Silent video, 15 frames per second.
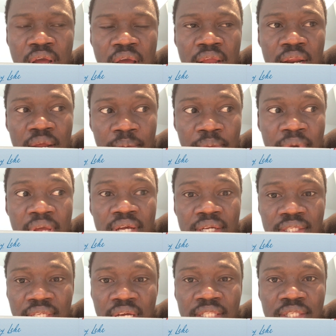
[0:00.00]
And I'm
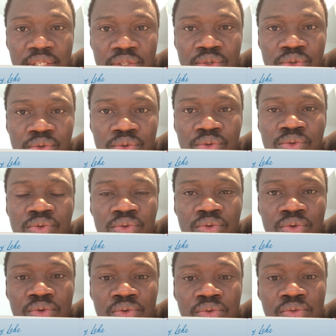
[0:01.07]
excited to
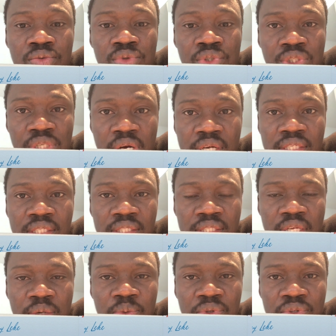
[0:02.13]
share this
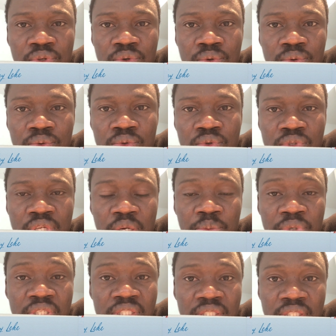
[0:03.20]
day with you, to
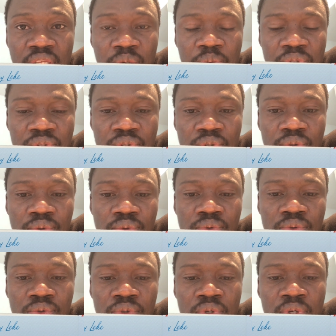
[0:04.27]
celebrate this day with you.
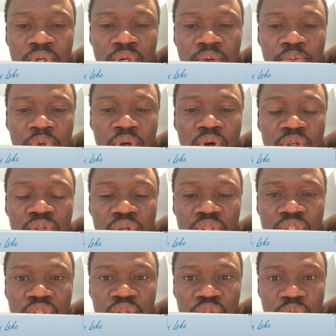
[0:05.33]
May God
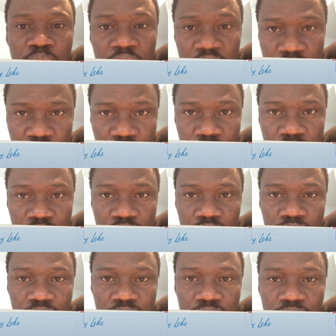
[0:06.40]
continue to bless you.
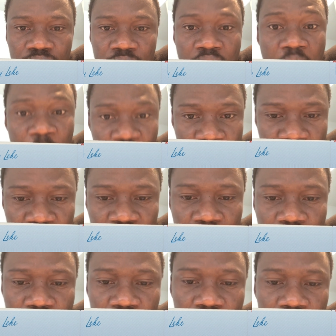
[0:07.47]
Happy birthday, bro.